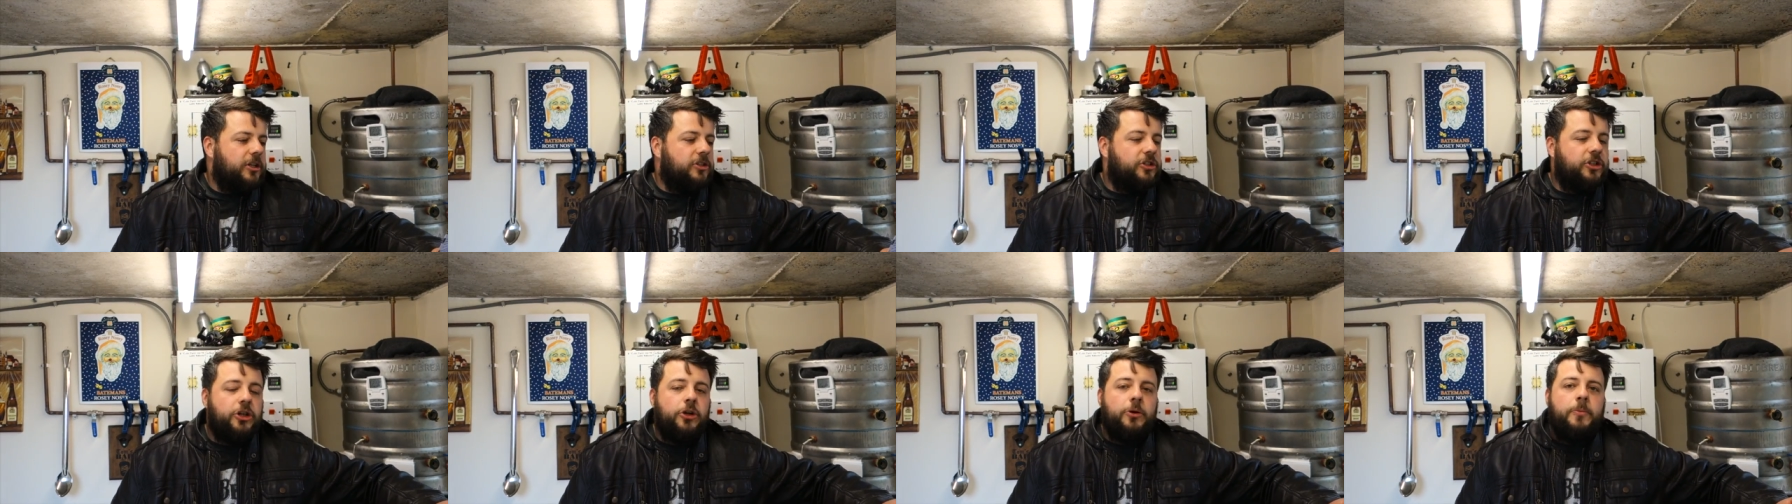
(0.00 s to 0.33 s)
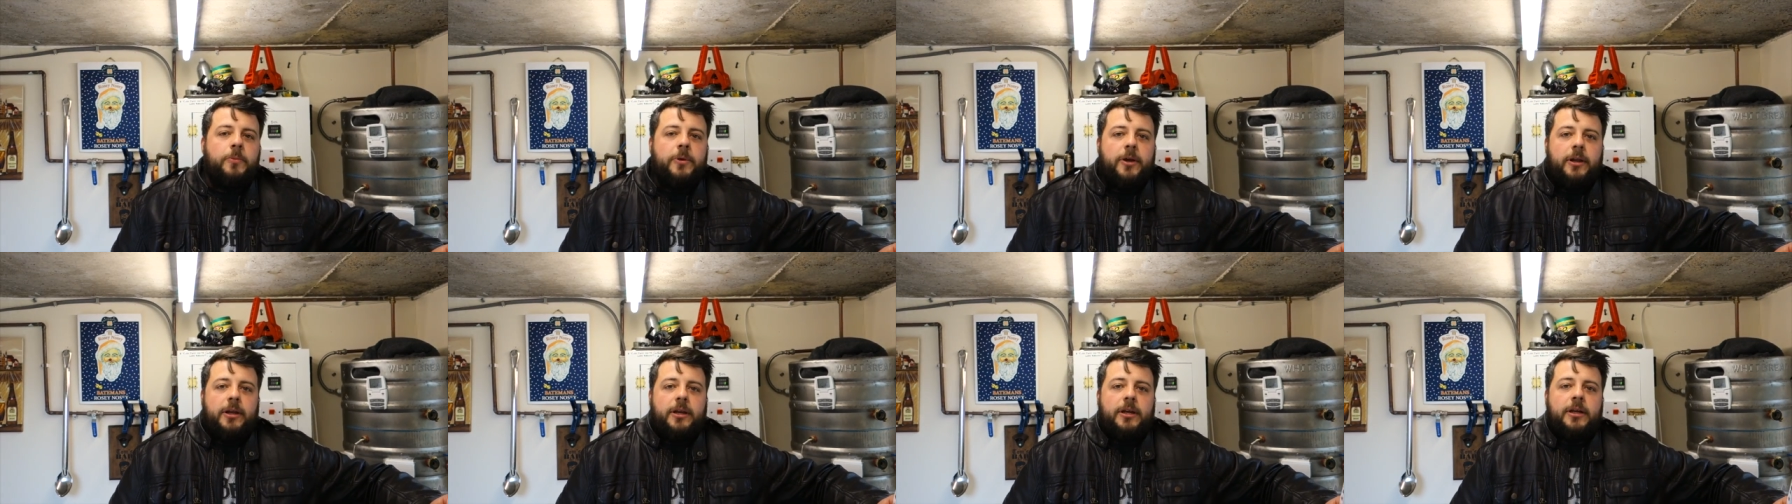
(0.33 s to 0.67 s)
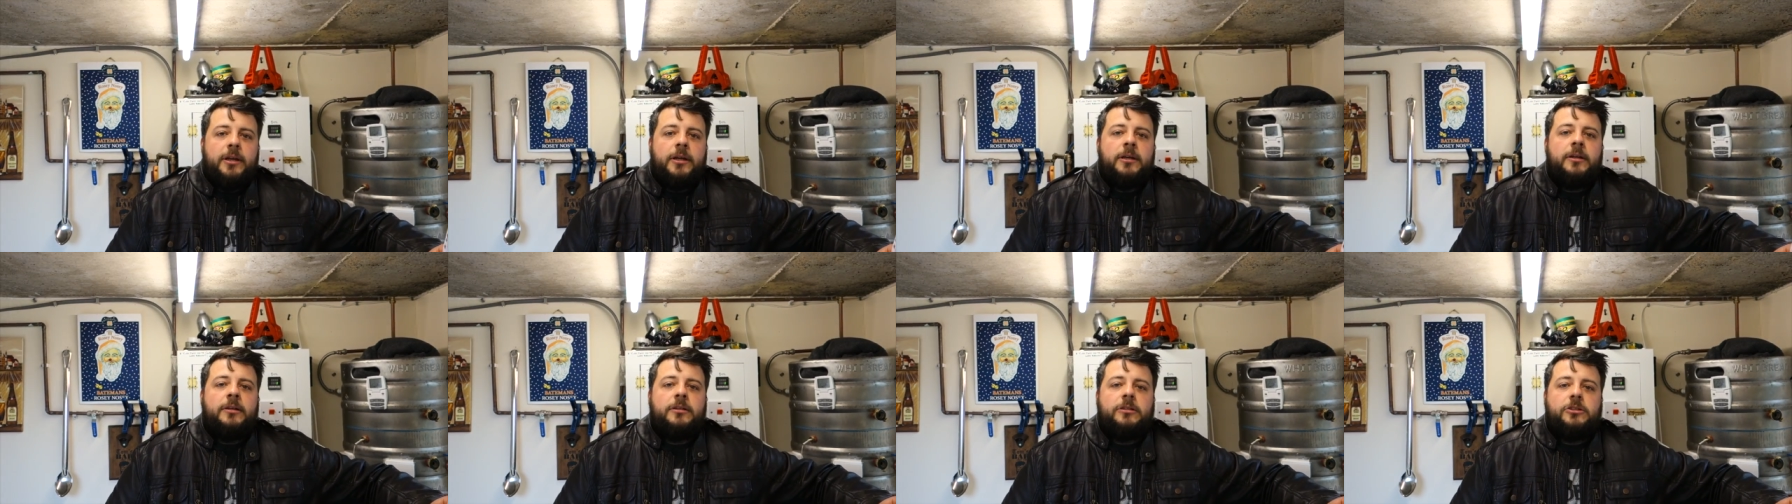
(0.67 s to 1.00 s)

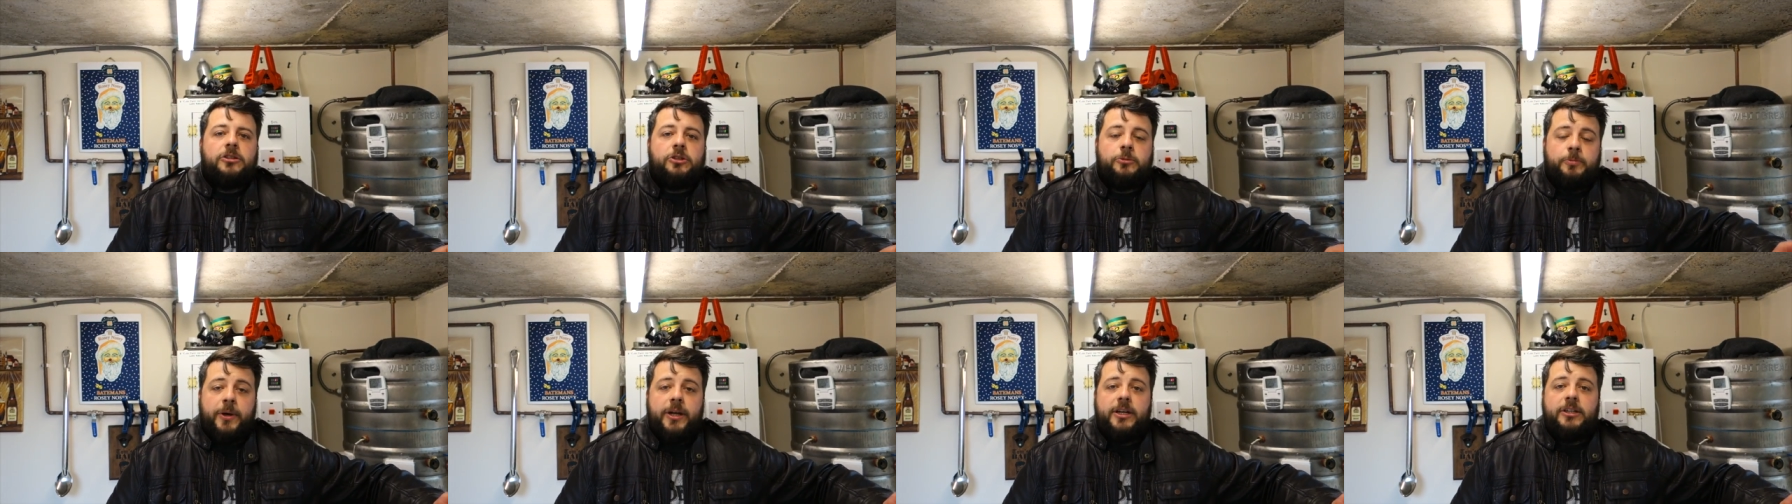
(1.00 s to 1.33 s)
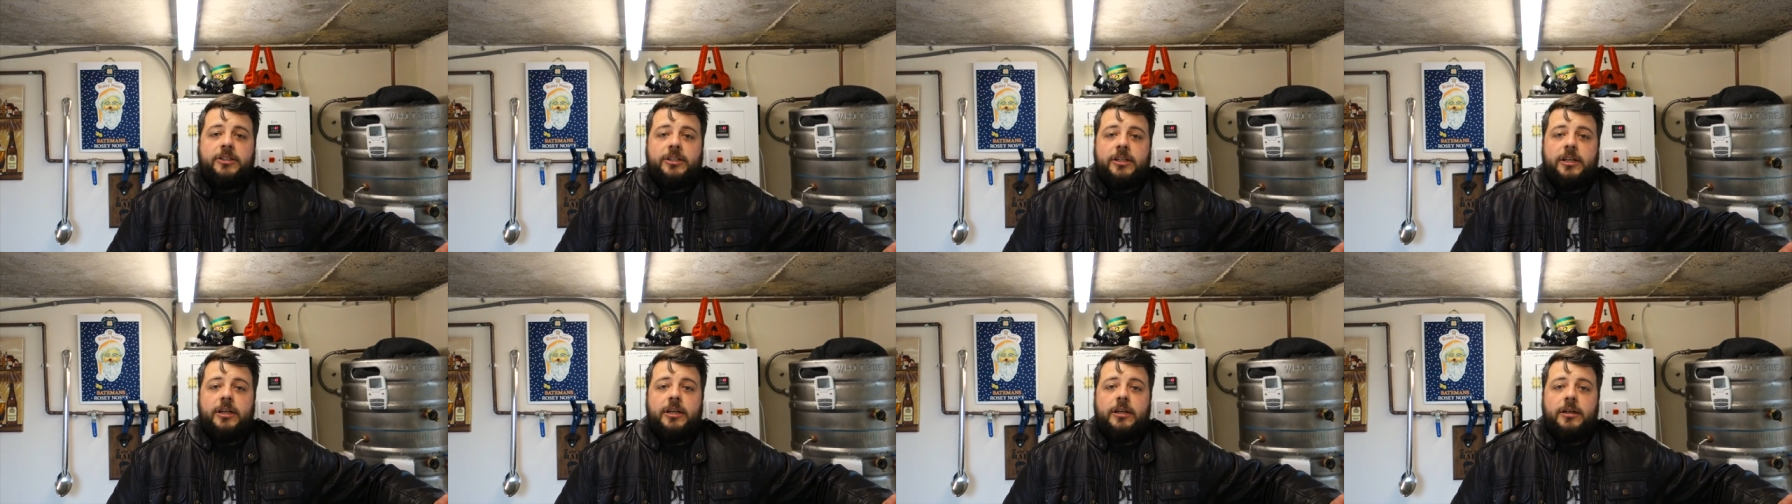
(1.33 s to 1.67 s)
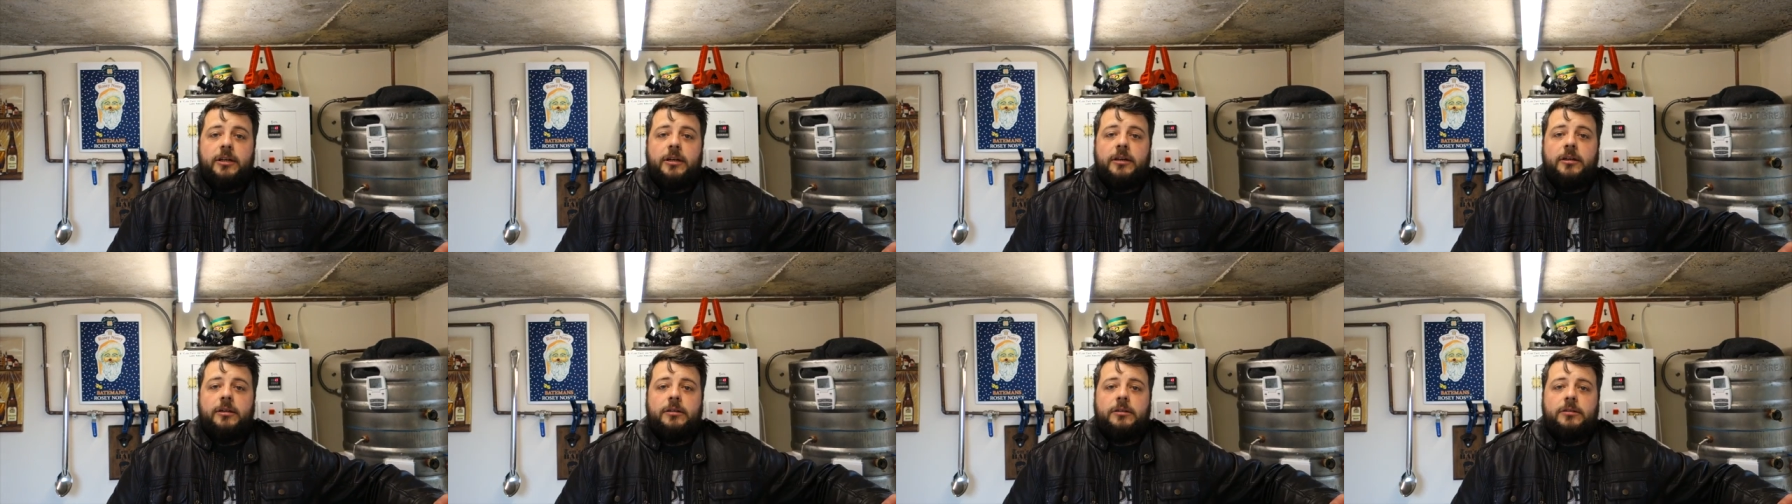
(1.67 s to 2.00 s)
tubular space
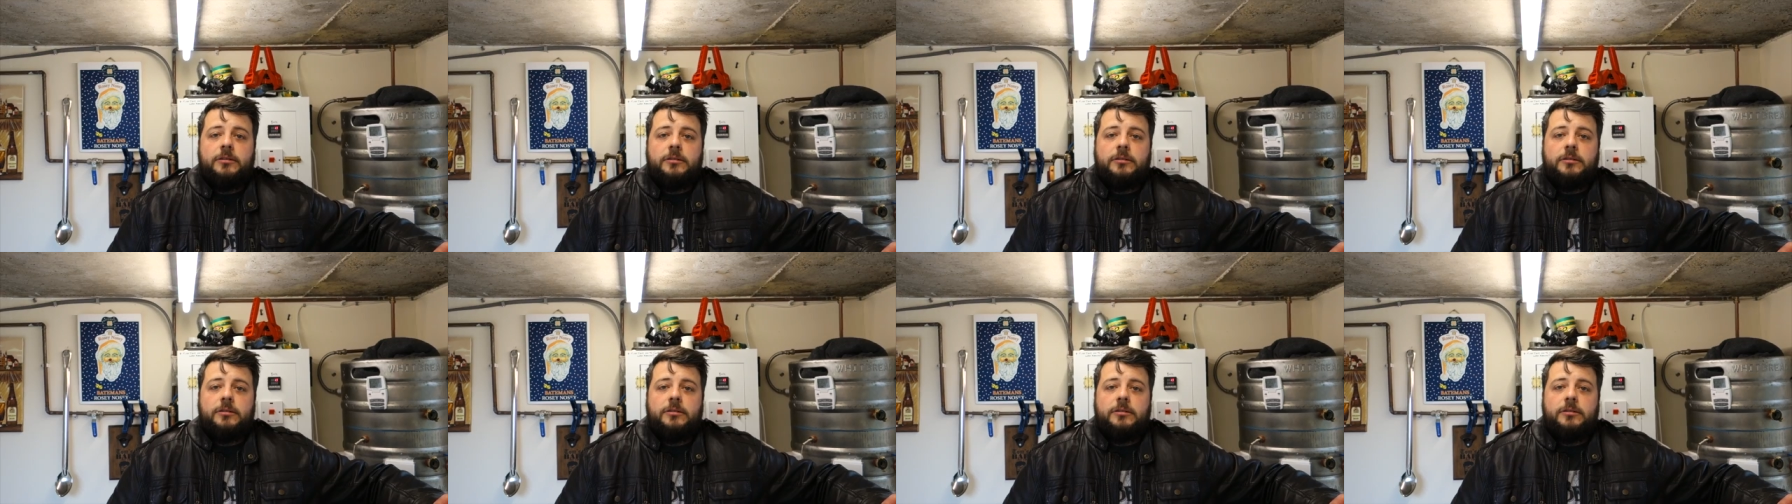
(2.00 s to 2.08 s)
heater.